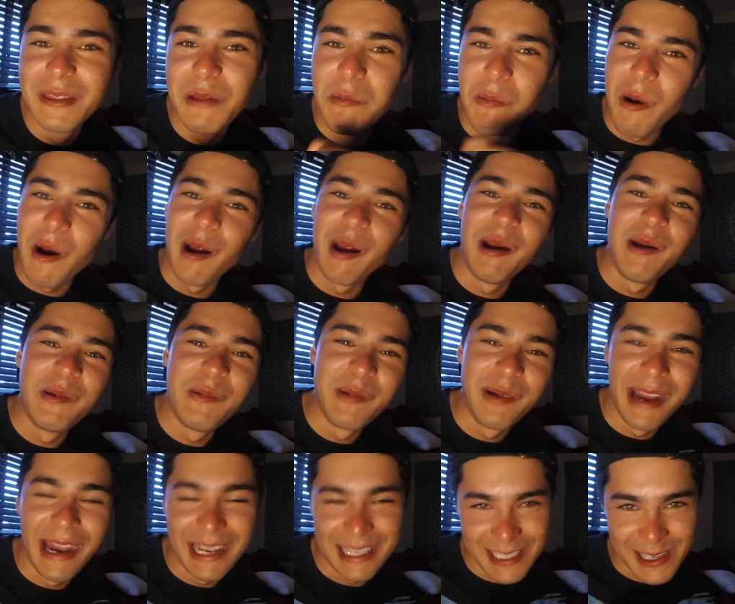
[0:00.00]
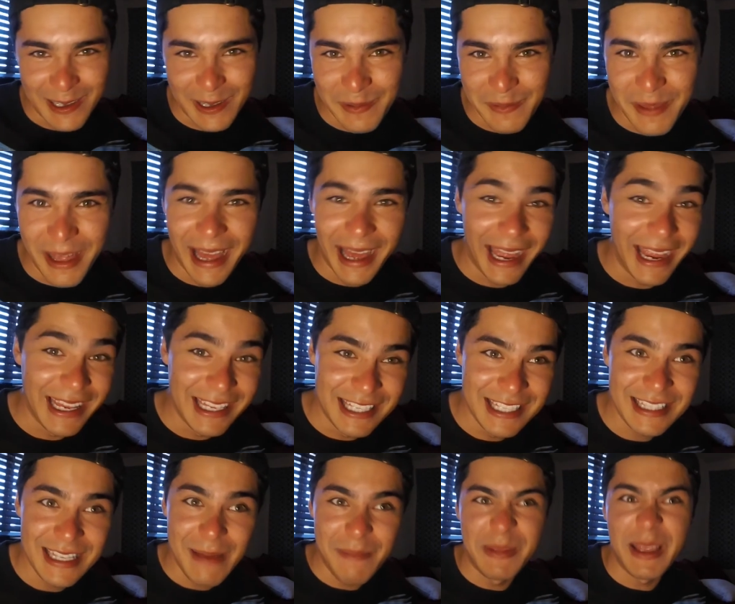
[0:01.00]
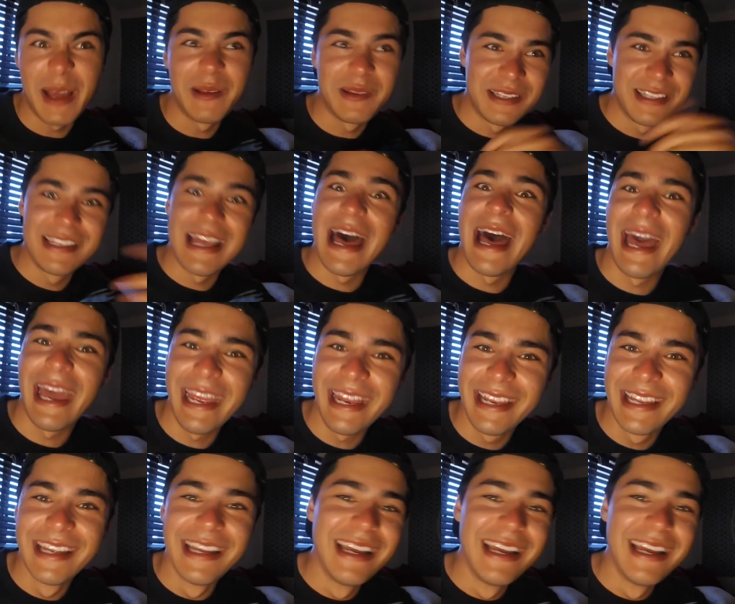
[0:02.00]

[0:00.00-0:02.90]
the part where I tell them that I slept outside.